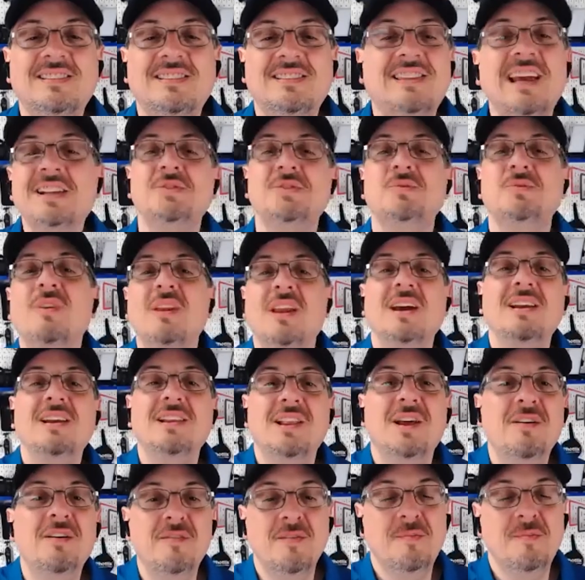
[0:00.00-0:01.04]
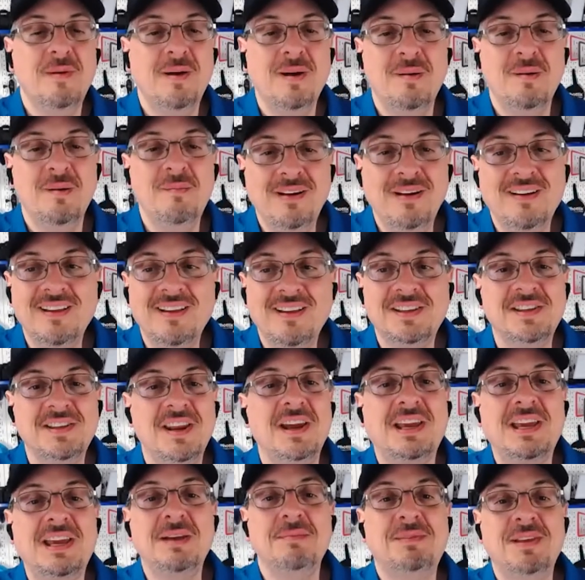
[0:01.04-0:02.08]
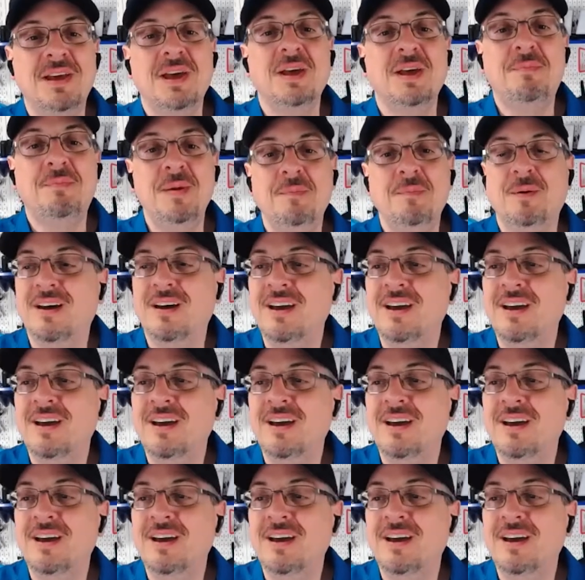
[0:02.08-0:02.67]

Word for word: that's what I love about minimalist. amazing. like people,